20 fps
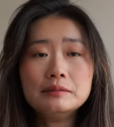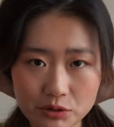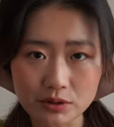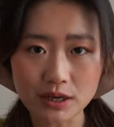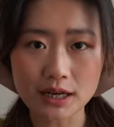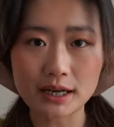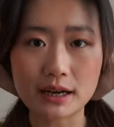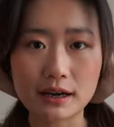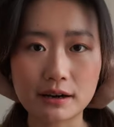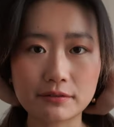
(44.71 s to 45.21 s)
you
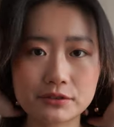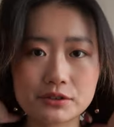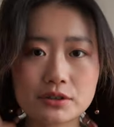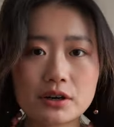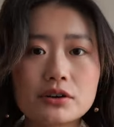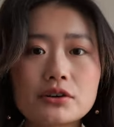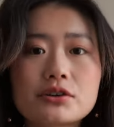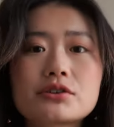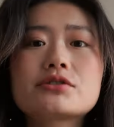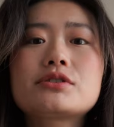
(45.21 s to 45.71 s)
kind of have to
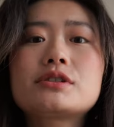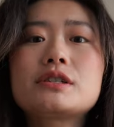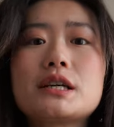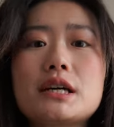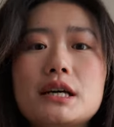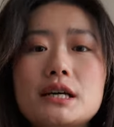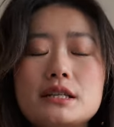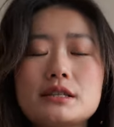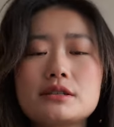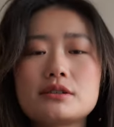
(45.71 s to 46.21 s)

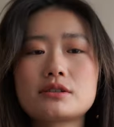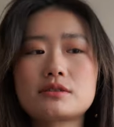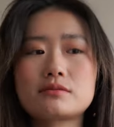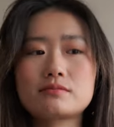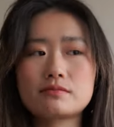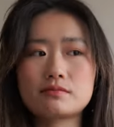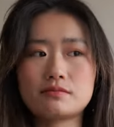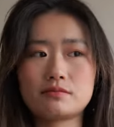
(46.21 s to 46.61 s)
understand